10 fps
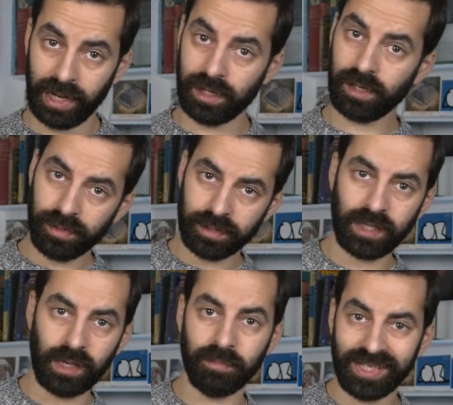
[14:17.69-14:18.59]
And another
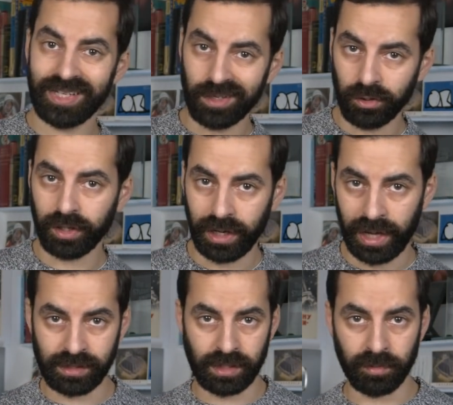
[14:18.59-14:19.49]
team did look at
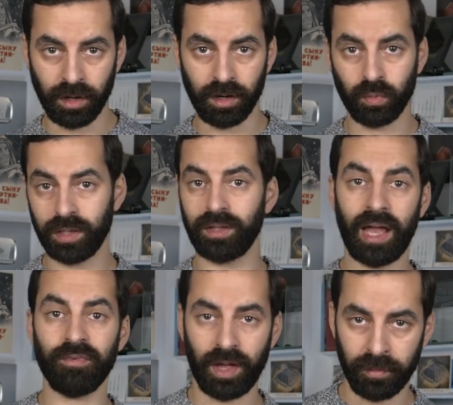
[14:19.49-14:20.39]
ASMR with
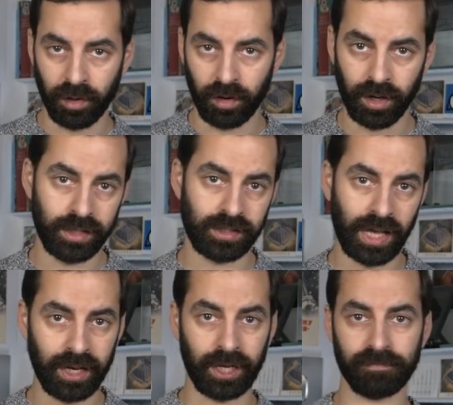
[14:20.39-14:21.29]
fMRI
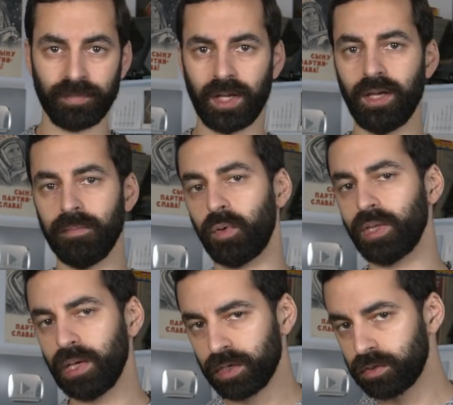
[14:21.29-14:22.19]
scanning, but
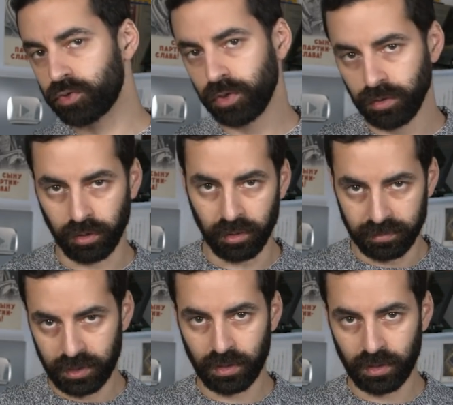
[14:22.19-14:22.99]
without a control group.